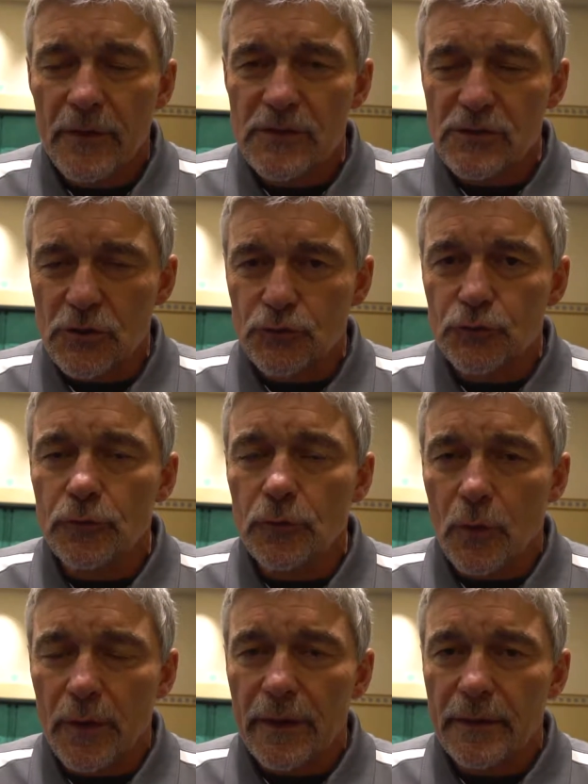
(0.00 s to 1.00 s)
This is a
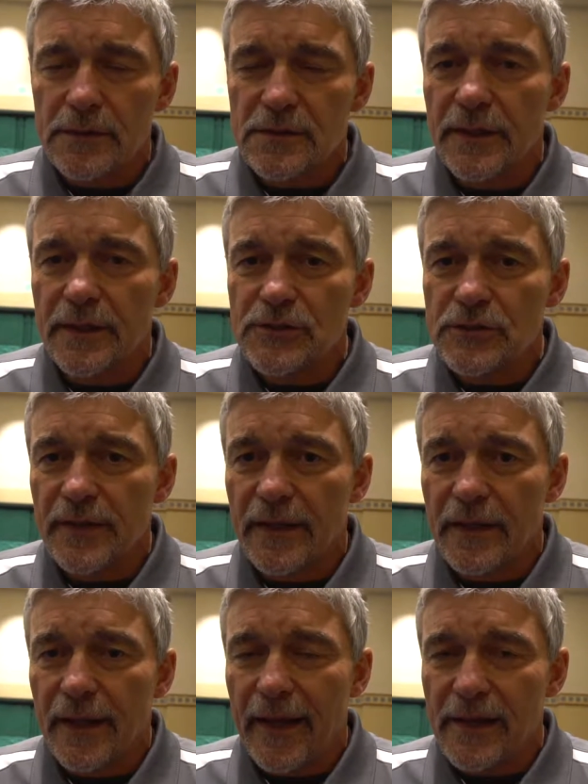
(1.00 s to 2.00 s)
true organization
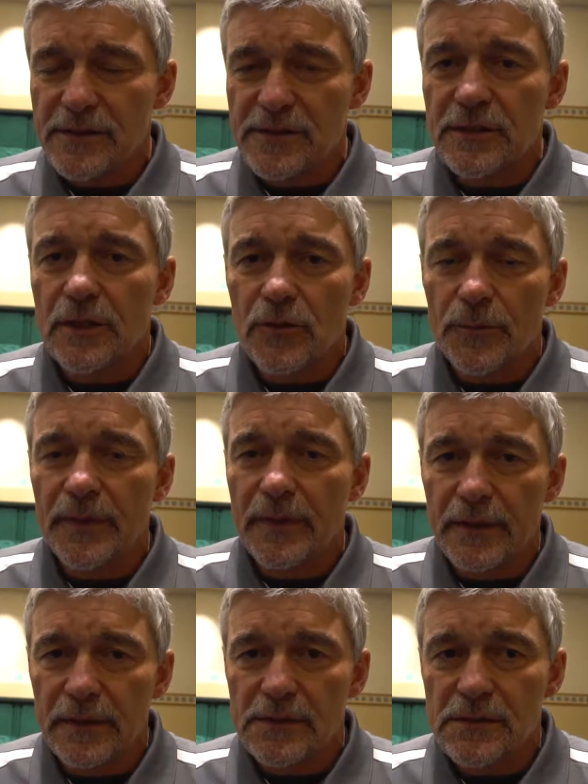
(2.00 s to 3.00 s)
that has its
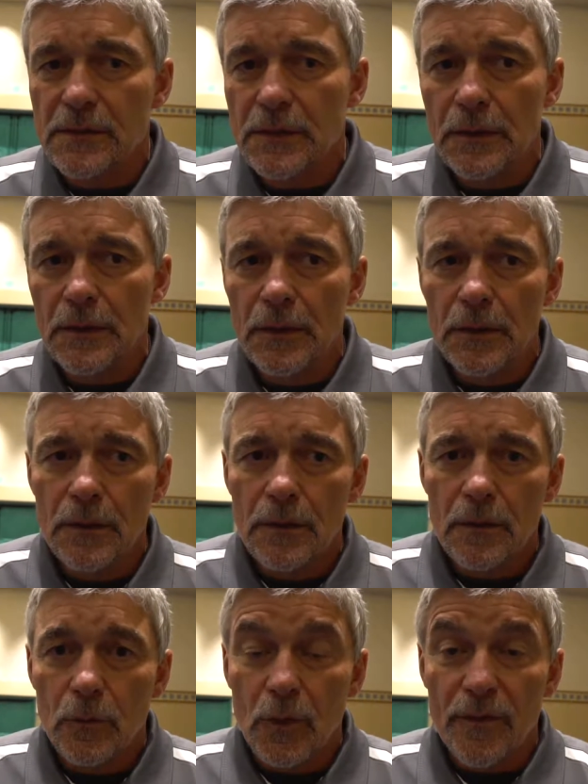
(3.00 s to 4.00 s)
underpinnings
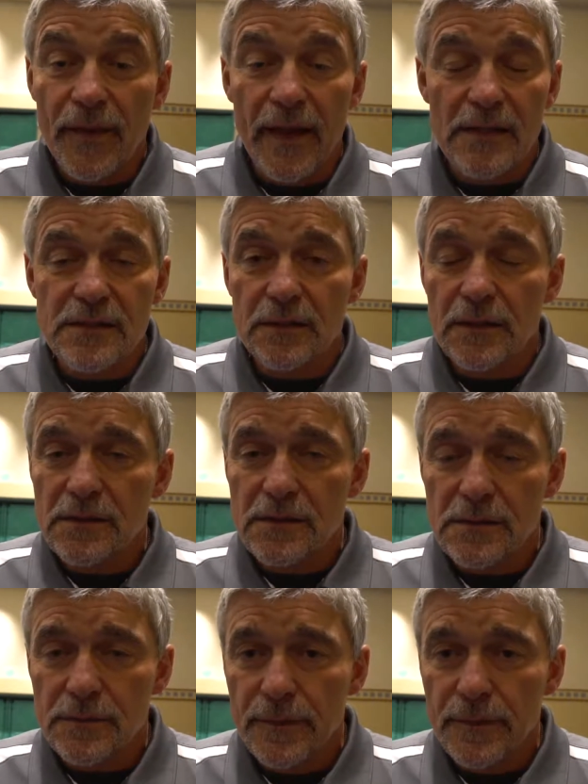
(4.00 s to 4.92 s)
with excellence,